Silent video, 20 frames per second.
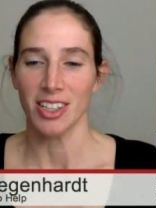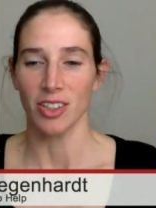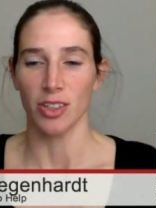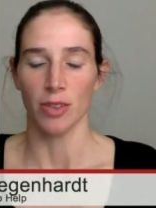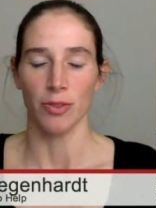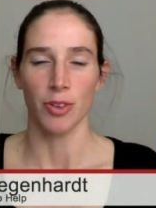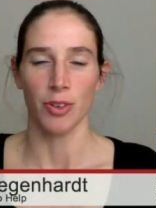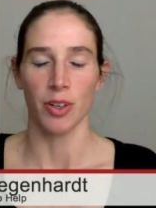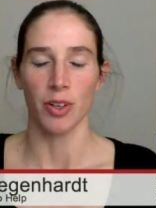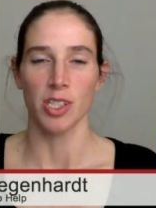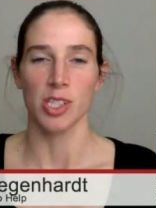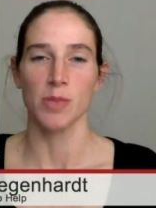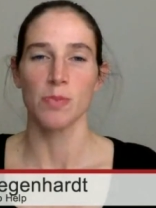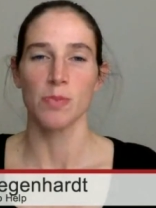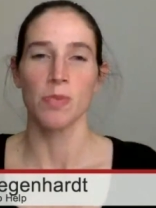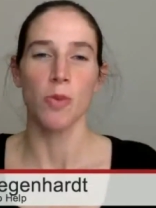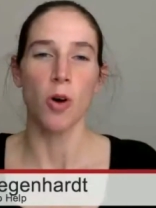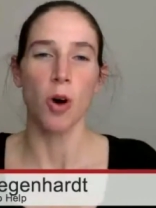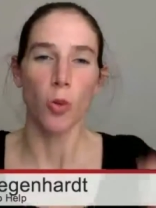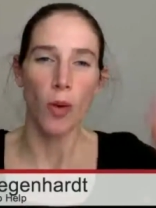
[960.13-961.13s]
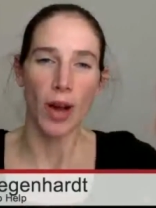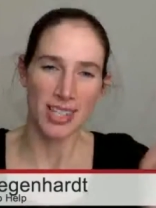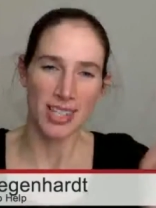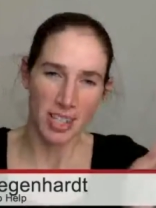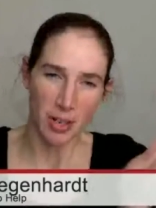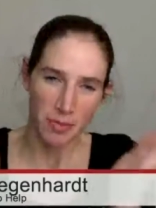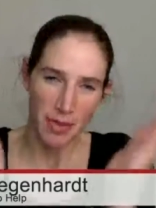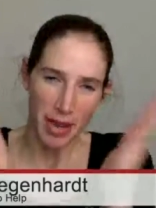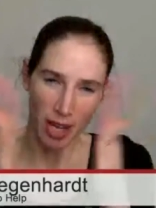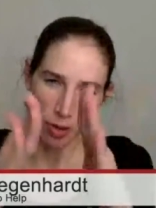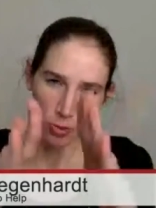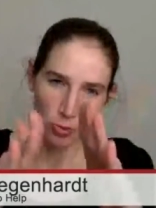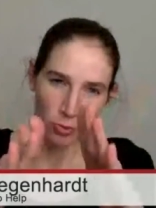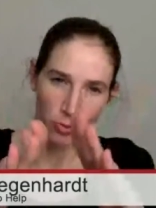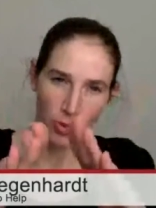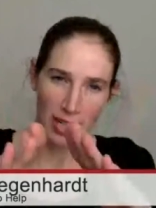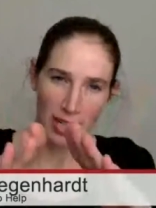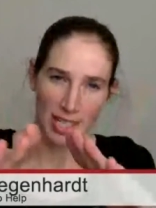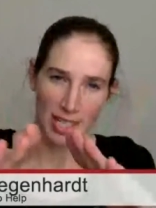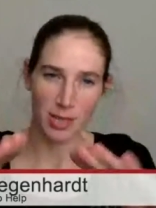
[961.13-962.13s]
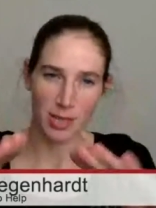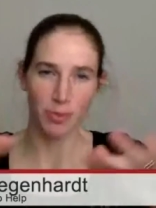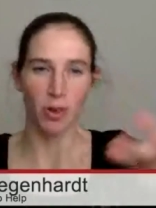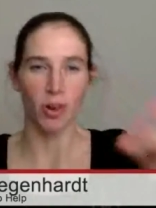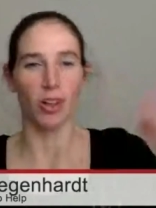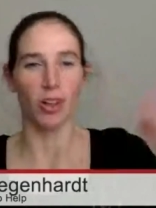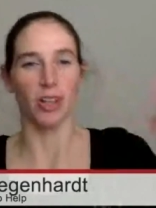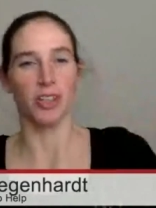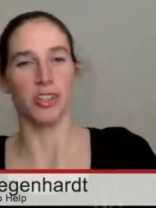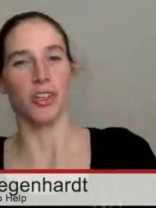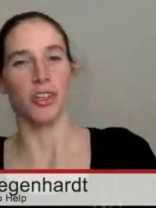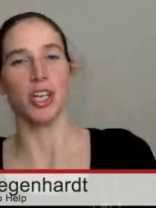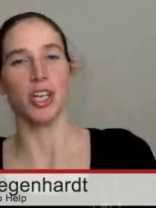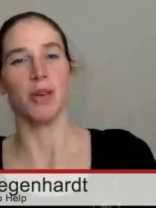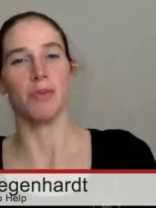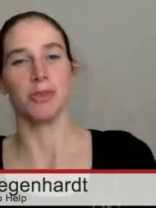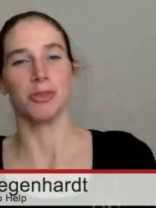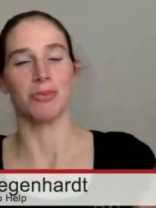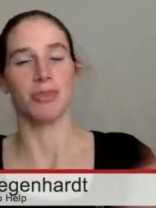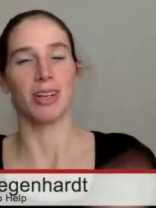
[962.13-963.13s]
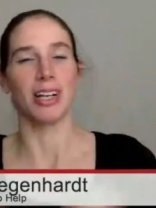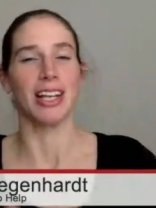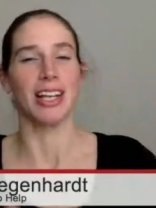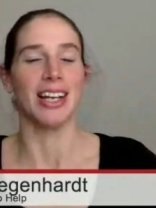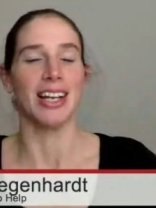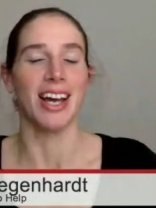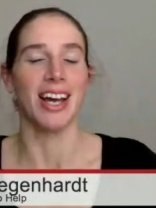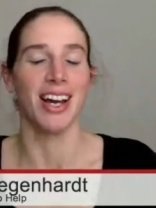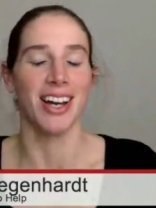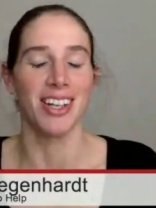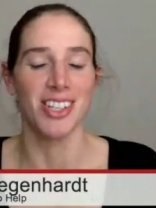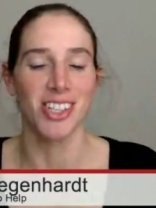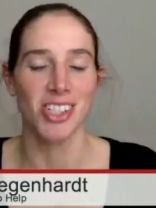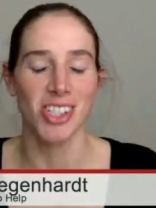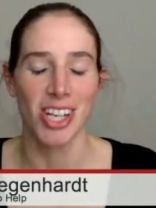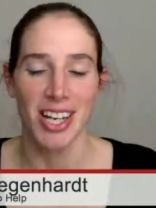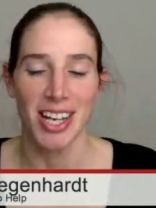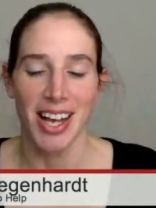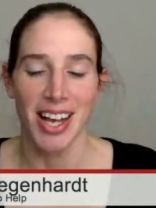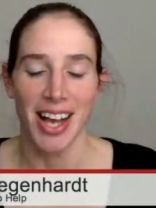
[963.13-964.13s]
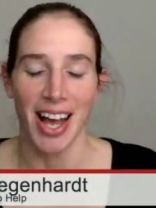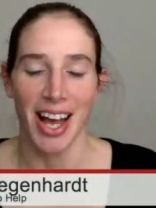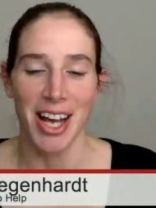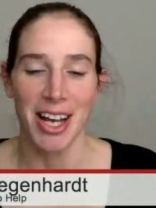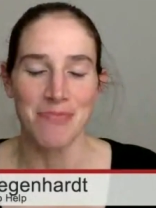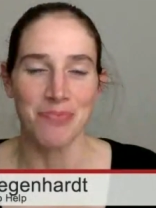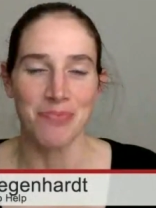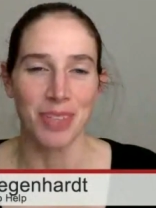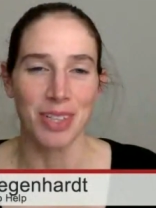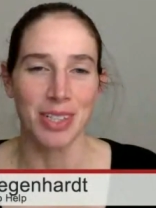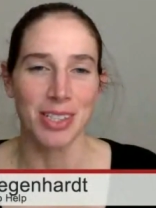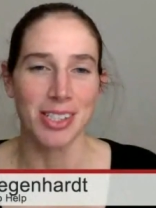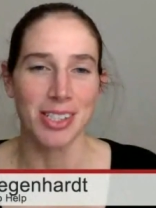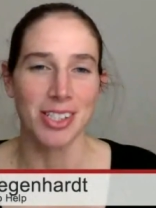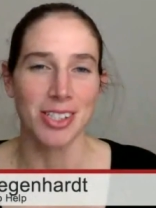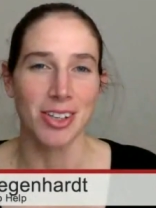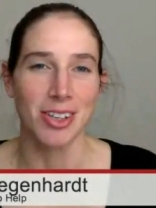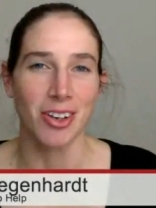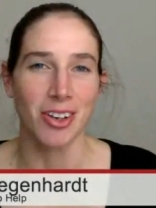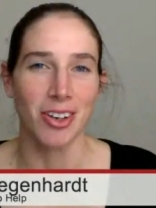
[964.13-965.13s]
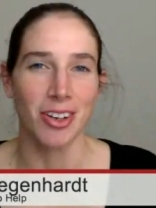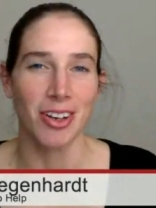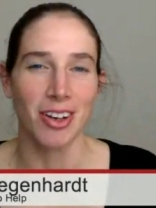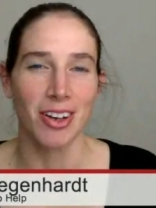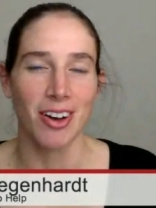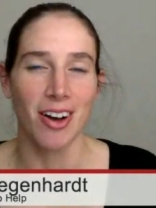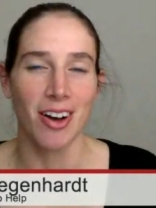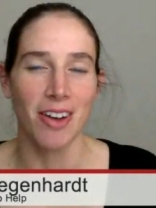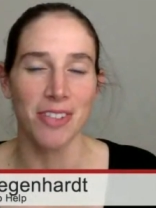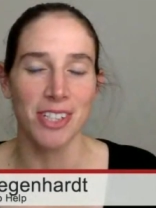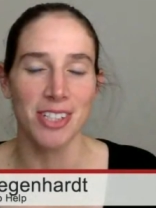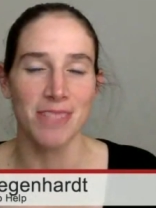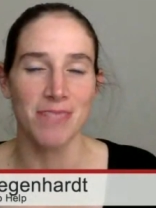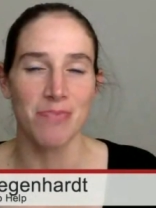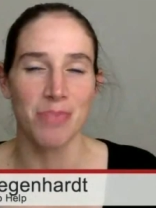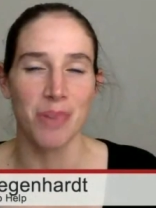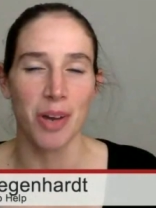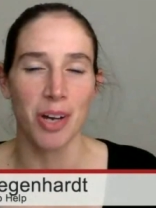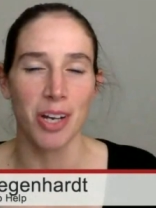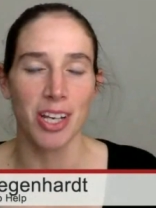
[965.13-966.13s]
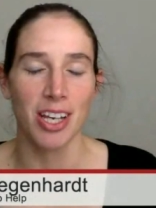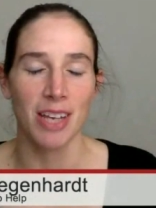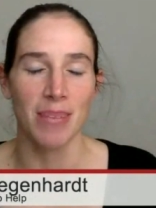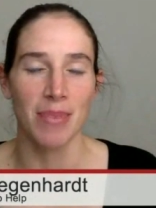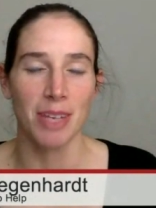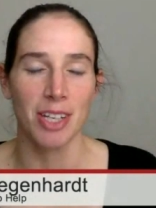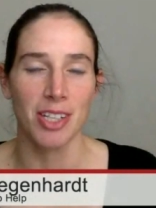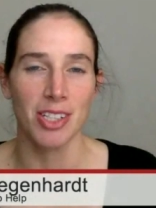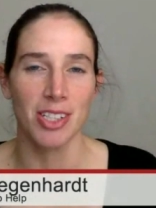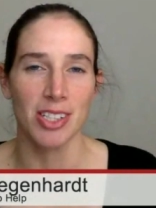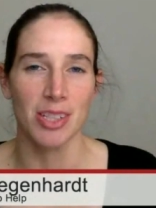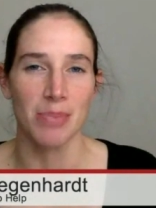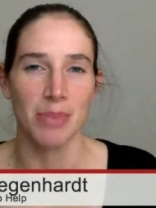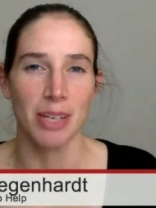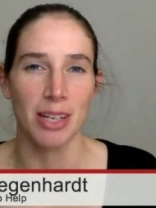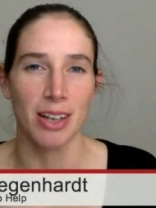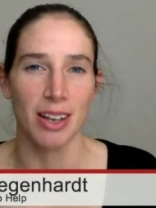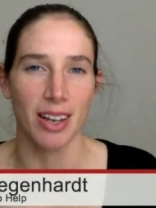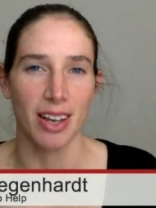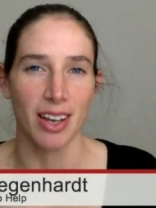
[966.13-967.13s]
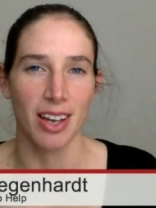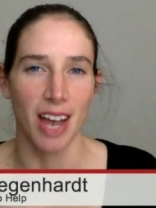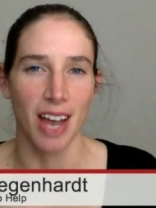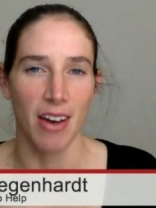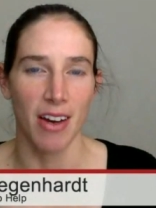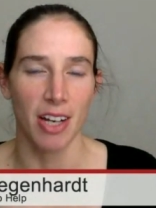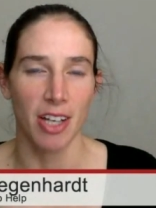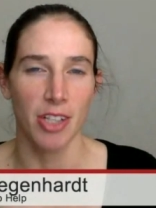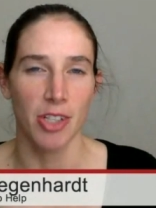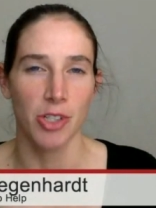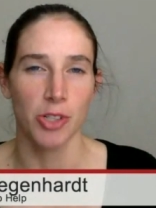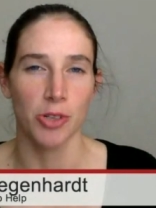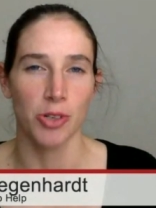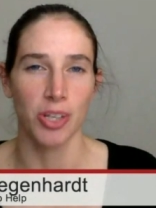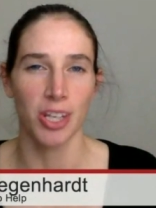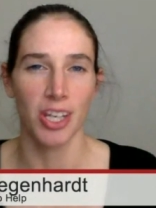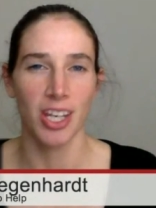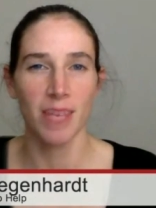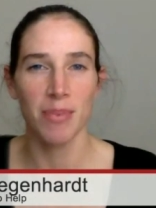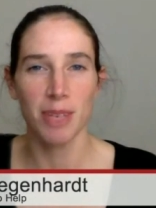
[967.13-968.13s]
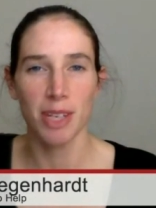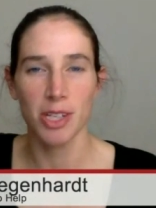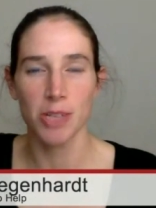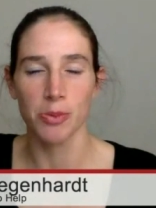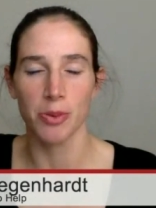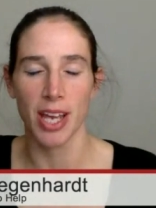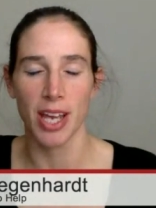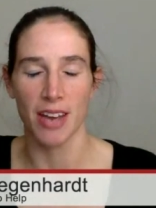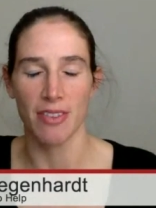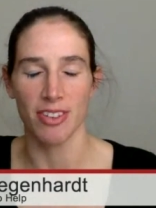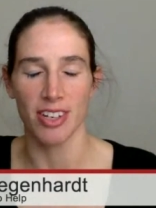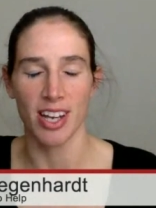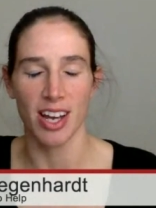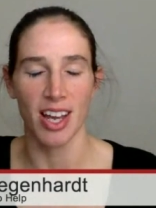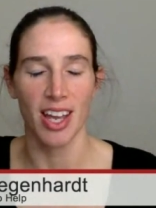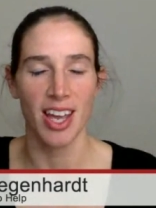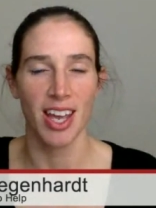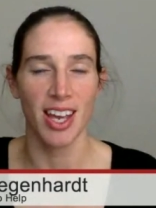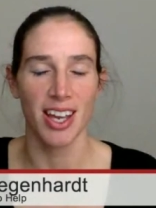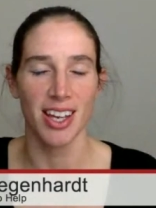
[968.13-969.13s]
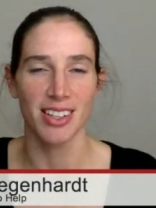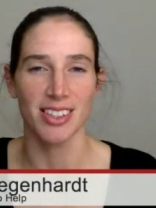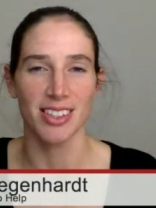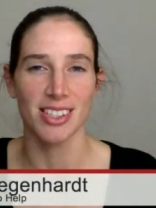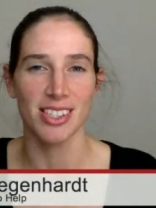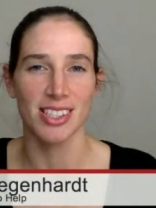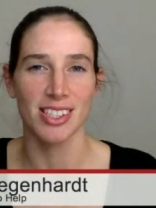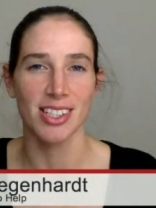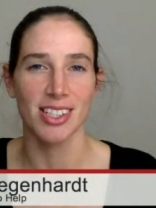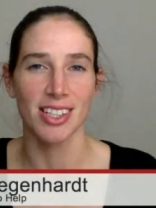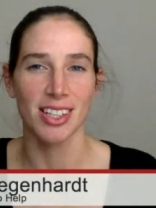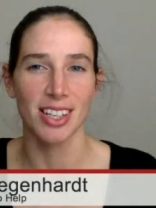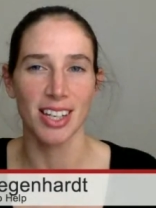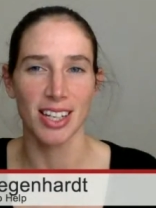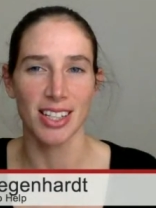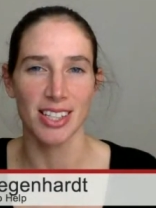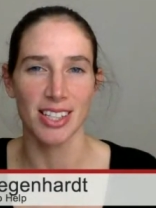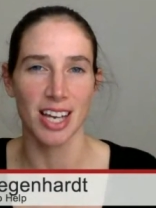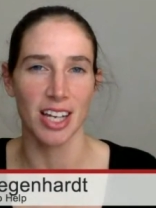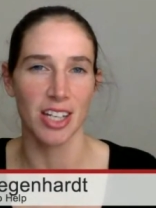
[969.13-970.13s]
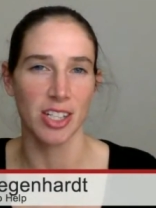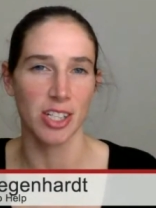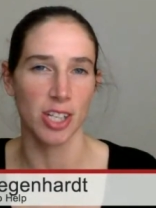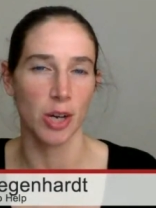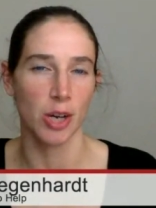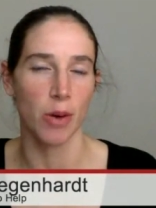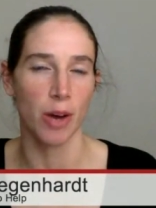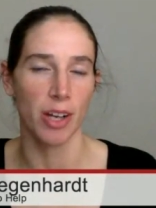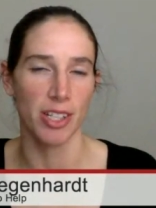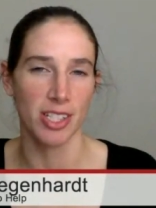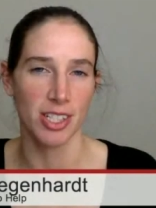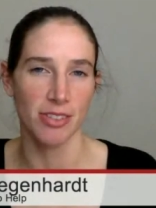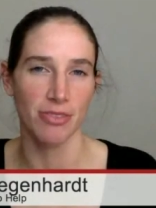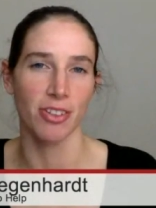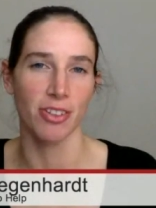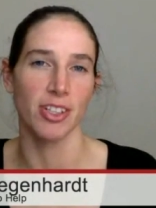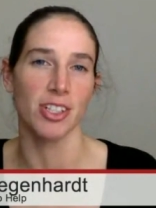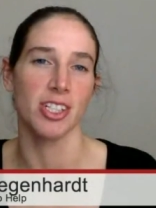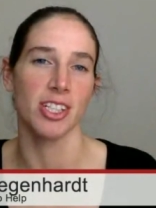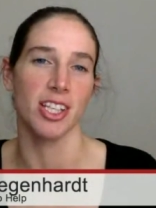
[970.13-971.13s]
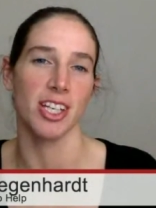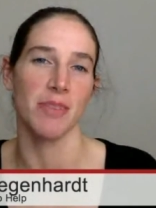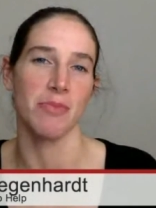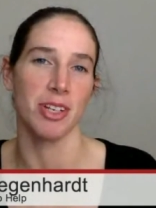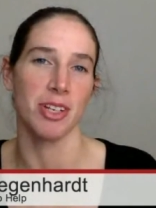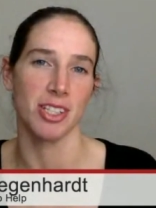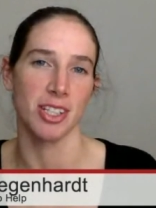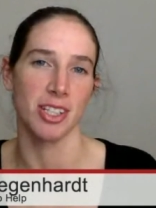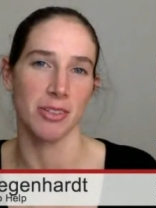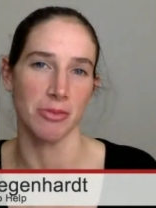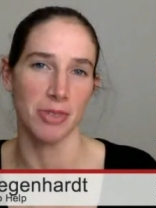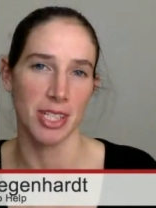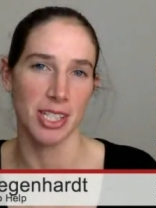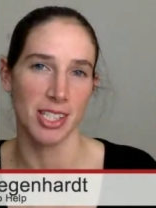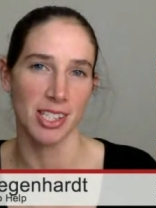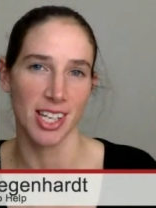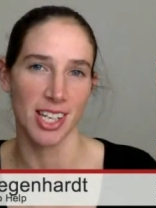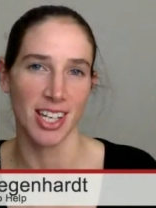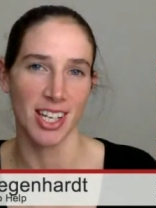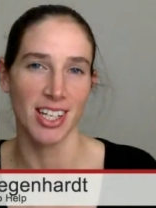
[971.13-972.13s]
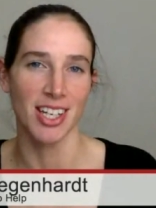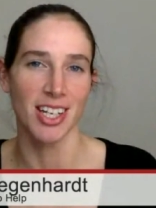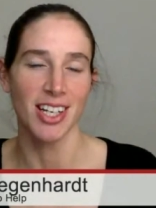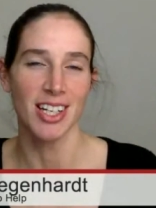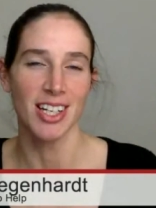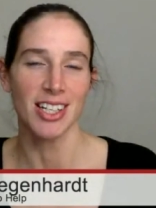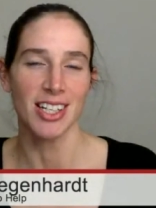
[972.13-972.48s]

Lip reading: you know, if you've got a small waist, they'll make it really small and your hips really large. And so often body image is a bit like a caricature. The image we have in our heads is actually quite different to the image that we see